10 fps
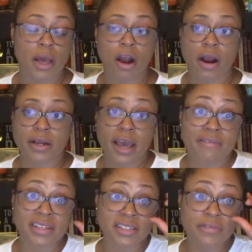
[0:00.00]
are
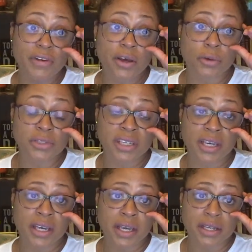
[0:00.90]
having
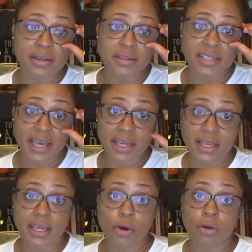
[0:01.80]
difficulty
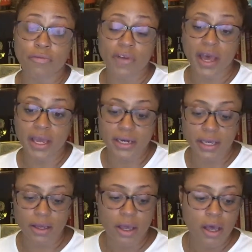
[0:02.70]
dating or
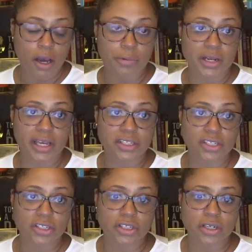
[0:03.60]
finding a
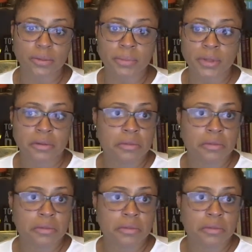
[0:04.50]
relationship,